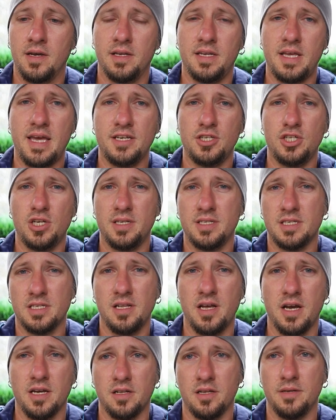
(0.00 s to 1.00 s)
it actually
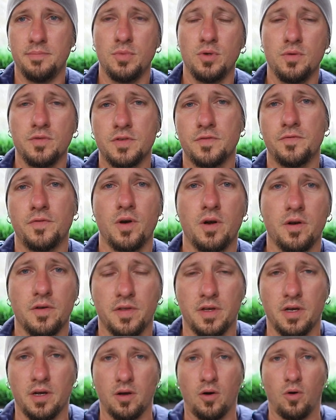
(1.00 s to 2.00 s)
slightly moves
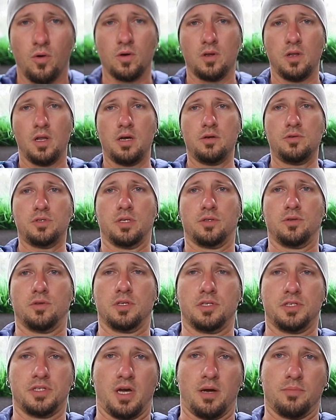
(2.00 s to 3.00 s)
further or closer
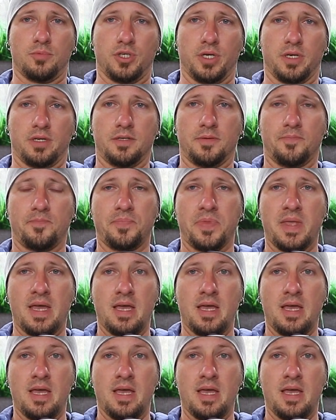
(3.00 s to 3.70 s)
to the subject.